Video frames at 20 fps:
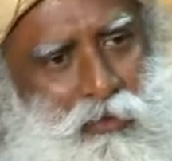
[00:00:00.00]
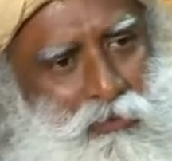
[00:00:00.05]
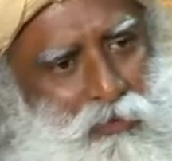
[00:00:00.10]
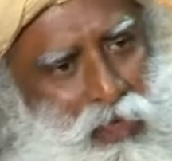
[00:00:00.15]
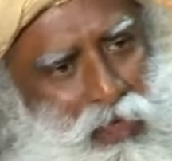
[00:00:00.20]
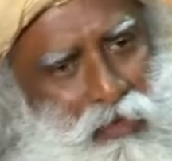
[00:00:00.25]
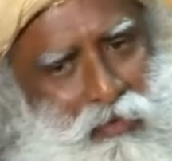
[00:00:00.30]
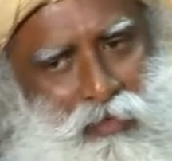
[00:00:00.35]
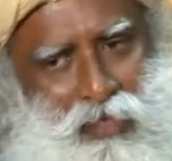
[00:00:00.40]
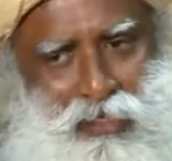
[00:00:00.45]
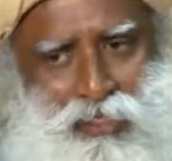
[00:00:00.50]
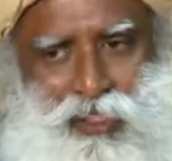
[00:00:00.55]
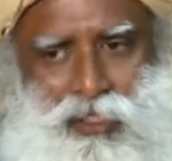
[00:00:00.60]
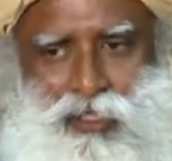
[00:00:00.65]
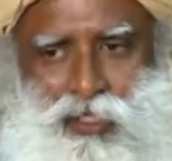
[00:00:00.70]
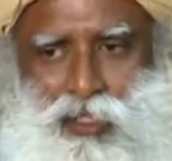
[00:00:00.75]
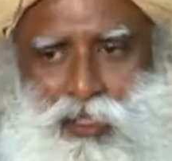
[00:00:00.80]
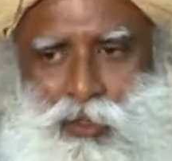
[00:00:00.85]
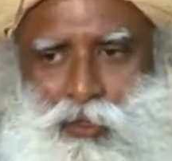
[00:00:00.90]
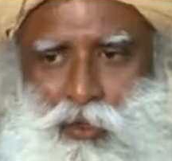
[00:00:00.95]
We have
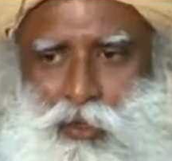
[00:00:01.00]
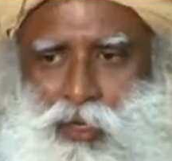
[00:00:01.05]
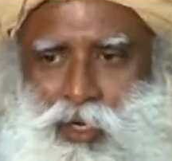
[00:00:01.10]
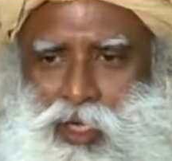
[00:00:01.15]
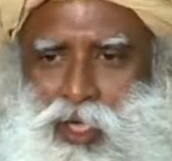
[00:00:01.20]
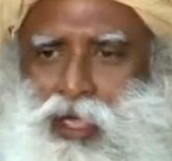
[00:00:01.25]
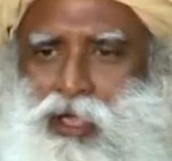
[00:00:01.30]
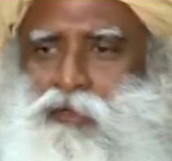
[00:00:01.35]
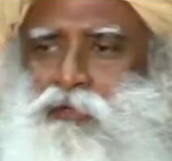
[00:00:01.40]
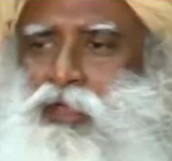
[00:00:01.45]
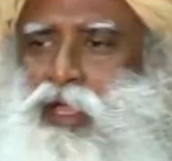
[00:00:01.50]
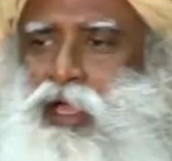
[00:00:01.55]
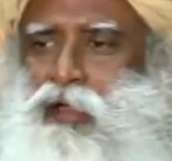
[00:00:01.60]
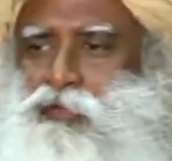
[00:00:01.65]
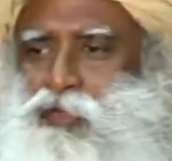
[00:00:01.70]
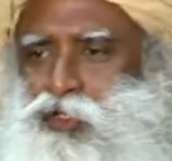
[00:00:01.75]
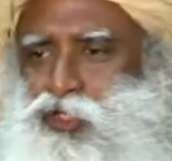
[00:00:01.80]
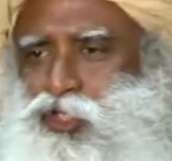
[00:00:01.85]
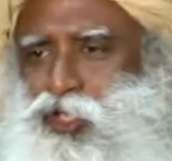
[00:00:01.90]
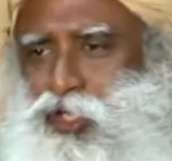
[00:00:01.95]
ascetic yoga and we
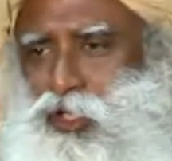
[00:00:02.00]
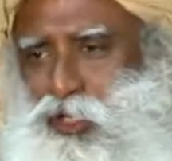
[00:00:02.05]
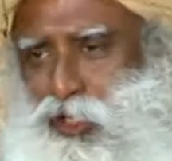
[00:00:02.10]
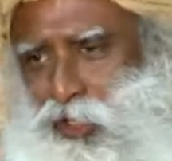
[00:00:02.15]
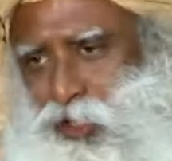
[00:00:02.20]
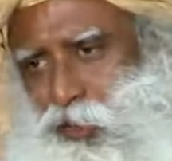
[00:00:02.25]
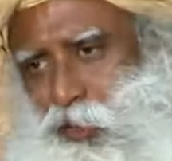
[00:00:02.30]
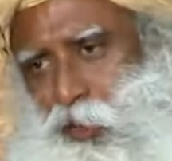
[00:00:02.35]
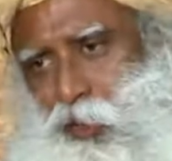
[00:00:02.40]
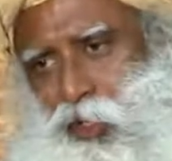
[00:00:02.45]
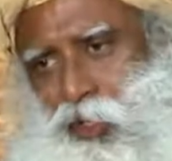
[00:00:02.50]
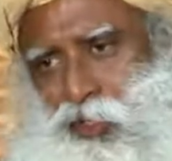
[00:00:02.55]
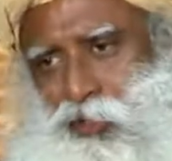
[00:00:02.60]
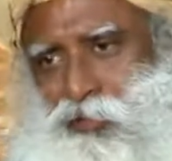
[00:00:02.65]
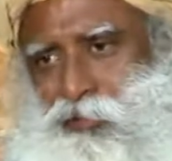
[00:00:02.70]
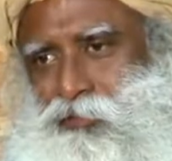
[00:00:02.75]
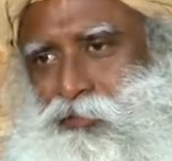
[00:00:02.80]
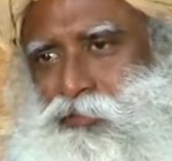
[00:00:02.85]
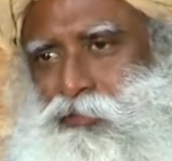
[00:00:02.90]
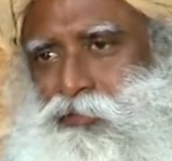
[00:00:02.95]
have the general yoga.
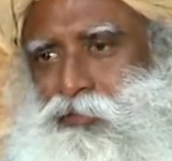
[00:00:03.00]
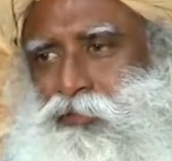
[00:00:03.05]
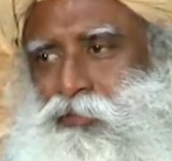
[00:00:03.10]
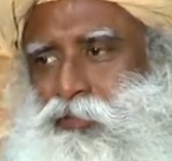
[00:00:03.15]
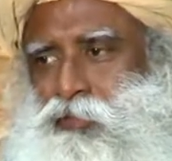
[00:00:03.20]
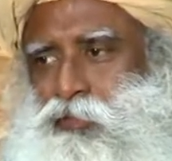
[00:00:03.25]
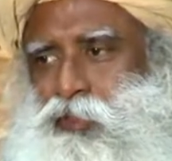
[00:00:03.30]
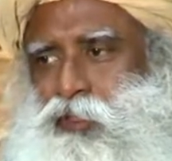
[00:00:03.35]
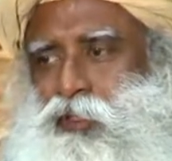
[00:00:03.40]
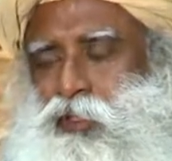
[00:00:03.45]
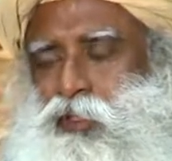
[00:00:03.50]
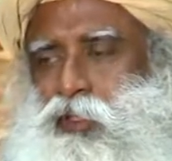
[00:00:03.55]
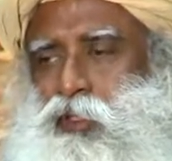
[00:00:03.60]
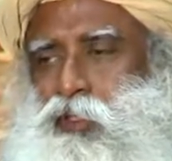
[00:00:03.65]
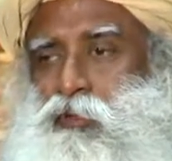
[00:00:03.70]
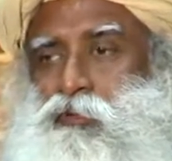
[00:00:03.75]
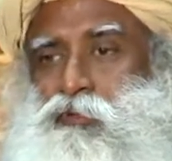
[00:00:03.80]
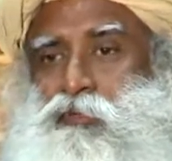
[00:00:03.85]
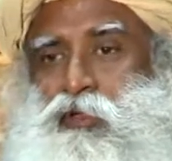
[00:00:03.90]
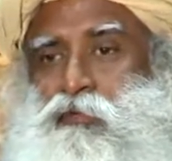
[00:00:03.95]

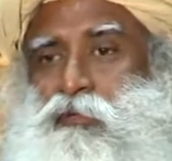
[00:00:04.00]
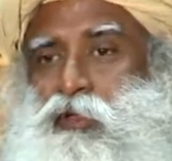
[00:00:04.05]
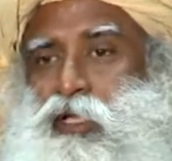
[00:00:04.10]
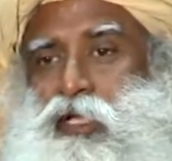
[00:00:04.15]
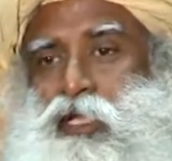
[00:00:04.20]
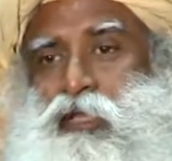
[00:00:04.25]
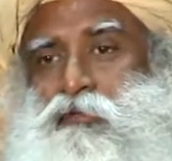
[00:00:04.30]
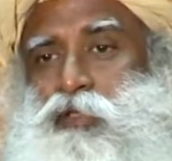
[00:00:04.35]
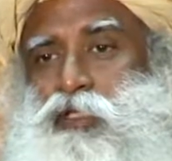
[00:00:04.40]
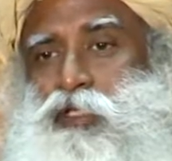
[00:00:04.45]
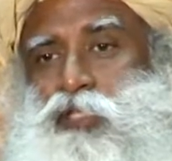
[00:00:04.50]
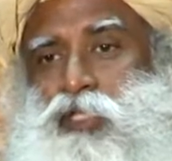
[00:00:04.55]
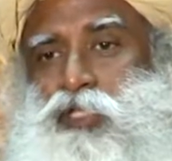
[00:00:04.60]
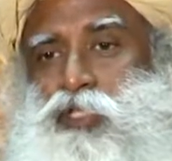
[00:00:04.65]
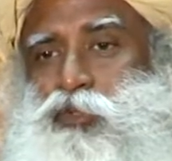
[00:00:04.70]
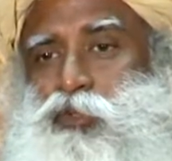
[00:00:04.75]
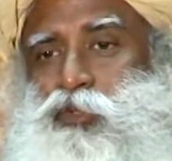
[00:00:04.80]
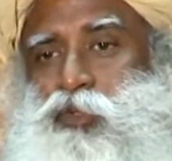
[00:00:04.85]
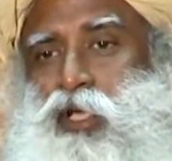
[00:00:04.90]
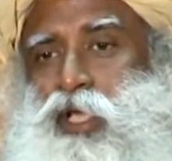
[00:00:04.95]
We will never
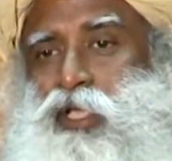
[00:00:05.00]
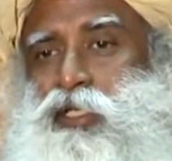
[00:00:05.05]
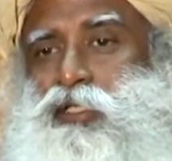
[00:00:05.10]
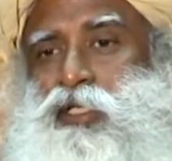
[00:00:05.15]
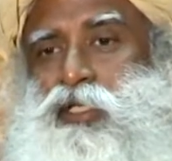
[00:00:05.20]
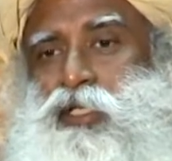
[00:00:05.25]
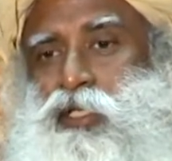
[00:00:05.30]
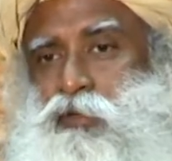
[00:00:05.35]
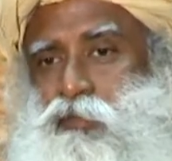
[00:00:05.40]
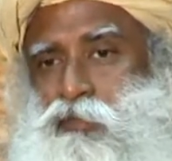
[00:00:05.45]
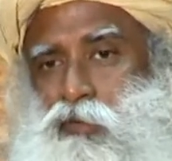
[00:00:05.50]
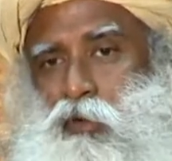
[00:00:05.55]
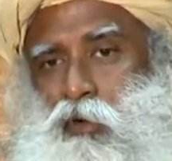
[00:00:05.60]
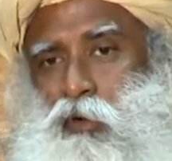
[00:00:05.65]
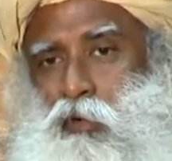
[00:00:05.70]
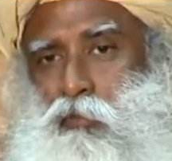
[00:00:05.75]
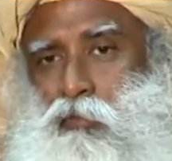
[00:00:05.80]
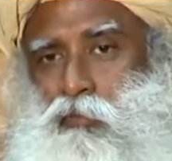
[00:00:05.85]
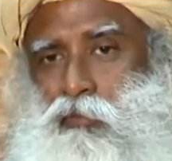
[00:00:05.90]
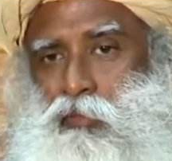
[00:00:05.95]
teach you the ascetic
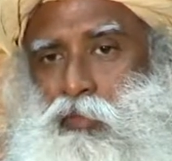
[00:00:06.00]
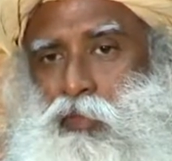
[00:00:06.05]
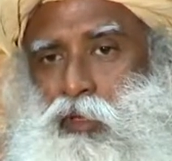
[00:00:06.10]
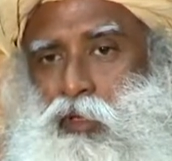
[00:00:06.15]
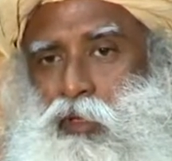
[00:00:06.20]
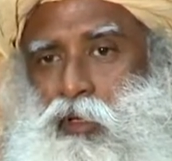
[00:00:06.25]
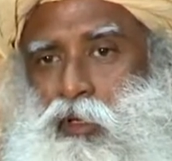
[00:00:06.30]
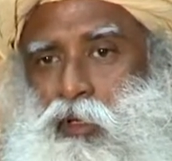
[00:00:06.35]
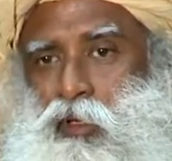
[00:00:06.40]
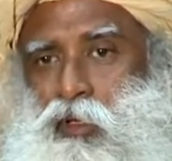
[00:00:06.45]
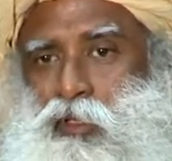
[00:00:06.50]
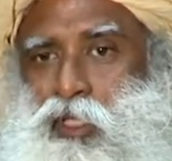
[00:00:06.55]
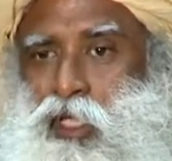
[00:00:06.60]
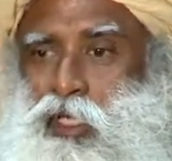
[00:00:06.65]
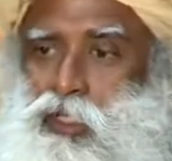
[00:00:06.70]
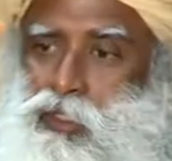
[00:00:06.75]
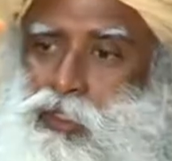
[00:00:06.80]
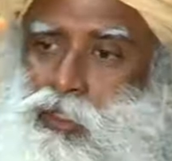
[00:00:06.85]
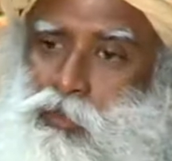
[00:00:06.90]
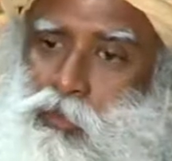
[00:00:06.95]
form.
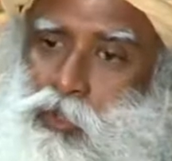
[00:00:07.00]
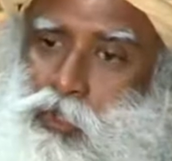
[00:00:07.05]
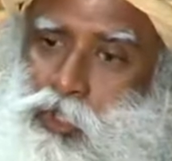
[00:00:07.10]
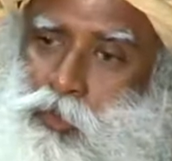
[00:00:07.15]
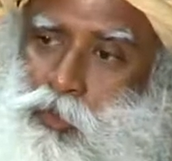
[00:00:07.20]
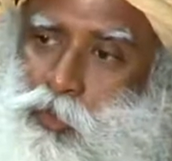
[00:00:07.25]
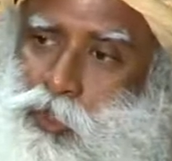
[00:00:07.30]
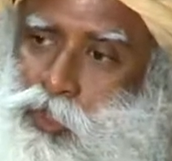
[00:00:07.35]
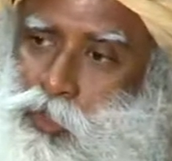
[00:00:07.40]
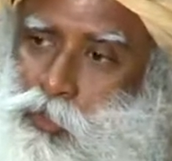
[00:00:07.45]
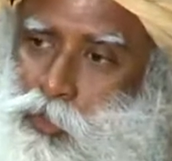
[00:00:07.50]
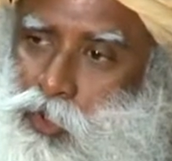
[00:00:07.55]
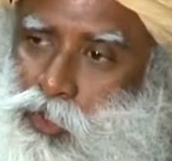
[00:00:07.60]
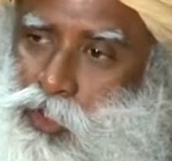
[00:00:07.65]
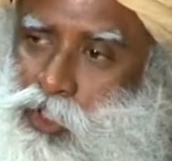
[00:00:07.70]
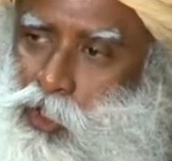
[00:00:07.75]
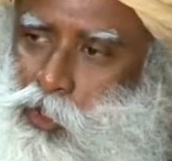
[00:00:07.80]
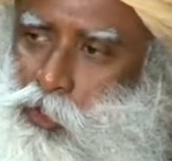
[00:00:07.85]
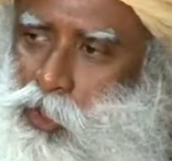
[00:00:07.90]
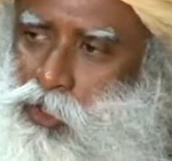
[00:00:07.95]
That is the most
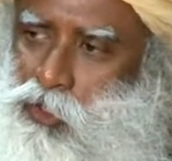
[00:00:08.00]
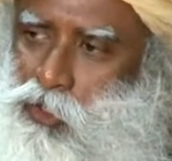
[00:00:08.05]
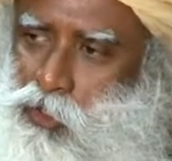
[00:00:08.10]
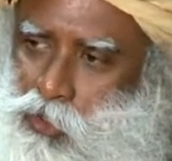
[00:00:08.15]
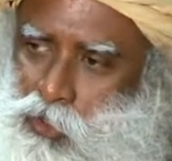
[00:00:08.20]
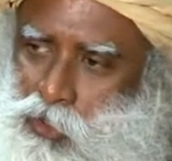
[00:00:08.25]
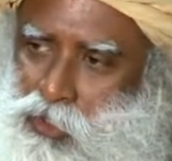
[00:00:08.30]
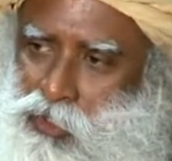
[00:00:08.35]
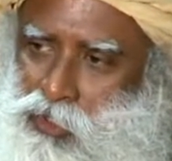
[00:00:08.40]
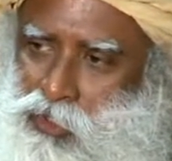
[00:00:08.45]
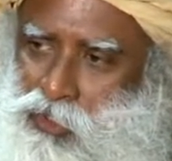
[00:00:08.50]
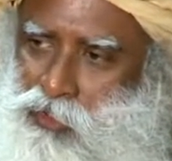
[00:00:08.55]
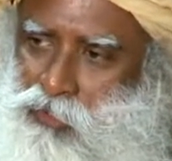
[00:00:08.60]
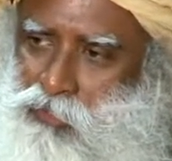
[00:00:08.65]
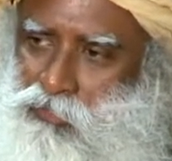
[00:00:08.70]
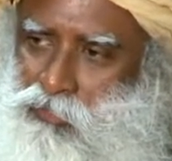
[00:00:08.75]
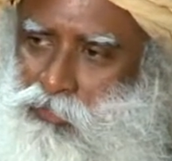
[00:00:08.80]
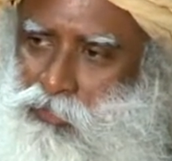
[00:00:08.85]
potent way to do it.